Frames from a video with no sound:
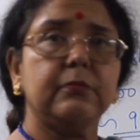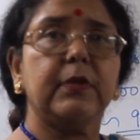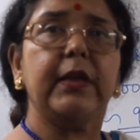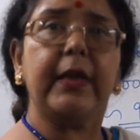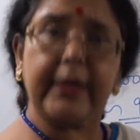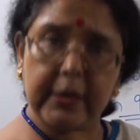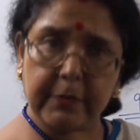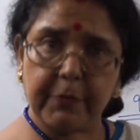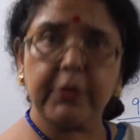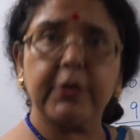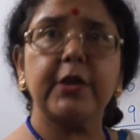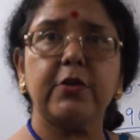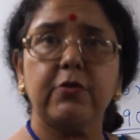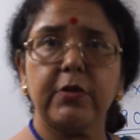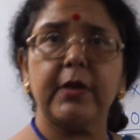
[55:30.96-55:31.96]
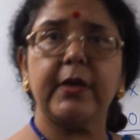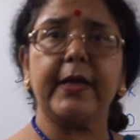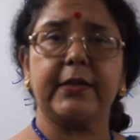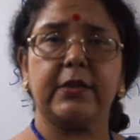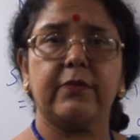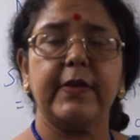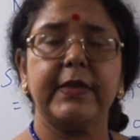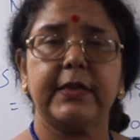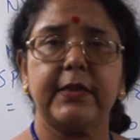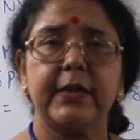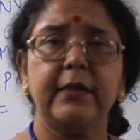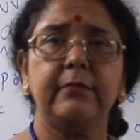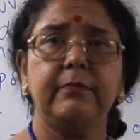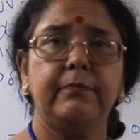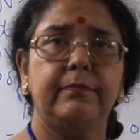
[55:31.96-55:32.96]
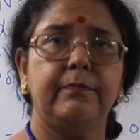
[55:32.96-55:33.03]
Let us proceed to the next question.